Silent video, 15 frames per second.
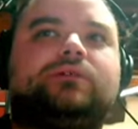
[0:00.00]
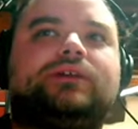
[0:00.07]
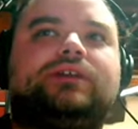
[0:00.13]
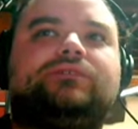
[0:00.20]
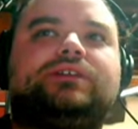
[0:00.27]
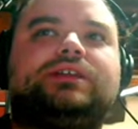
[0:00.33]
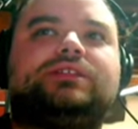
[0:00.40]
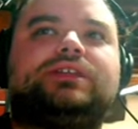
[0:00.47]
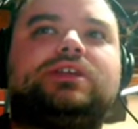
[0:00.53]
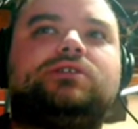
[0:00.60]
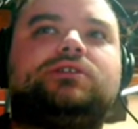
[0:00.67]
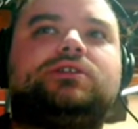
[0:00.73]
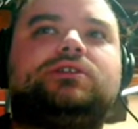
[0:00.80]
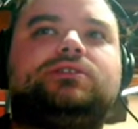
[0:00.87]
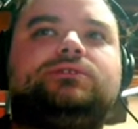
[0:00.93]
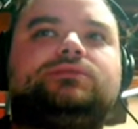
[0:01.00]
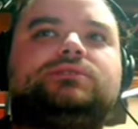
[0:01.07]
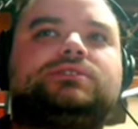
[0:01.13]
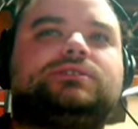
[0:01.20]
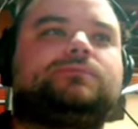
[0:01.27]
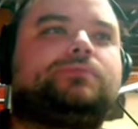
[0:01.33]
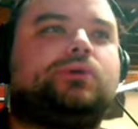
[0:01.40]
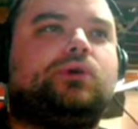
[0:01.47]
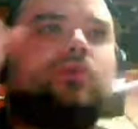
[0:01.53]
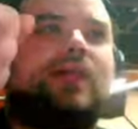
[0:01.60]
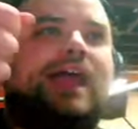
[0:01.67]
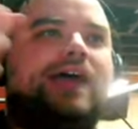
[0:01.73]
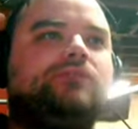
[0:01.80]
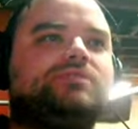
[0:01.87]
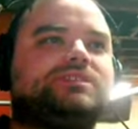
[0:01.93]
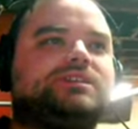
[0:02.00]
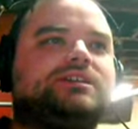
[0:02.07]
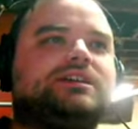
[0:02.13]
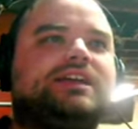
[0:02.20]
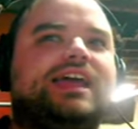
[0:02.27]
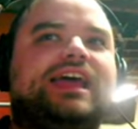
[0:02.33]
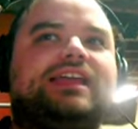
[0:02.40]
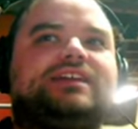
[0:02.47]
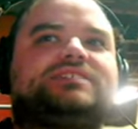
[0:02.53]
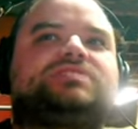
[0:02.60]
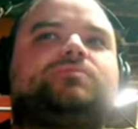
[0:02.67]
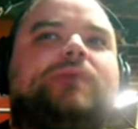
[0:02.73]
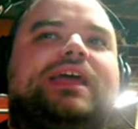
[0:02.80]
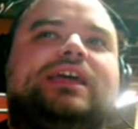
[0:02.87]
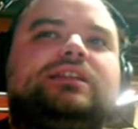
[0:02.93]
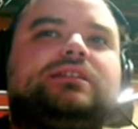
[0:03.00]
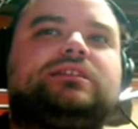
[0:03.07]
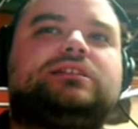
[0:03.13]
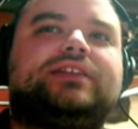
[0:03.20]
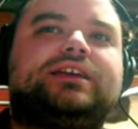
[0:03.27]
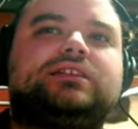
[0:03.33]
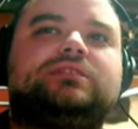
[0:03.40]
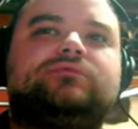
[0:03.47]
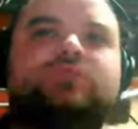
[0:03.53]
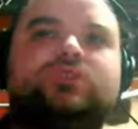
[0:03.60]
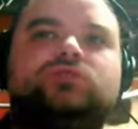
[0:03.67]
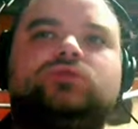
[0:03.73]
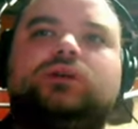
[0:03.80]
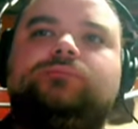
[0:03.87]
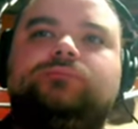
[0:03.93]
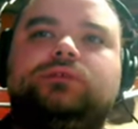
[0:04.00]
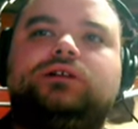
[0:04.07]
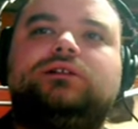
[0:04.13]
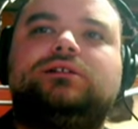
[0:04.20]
around it that you can use to pull out and expand the length of the drum.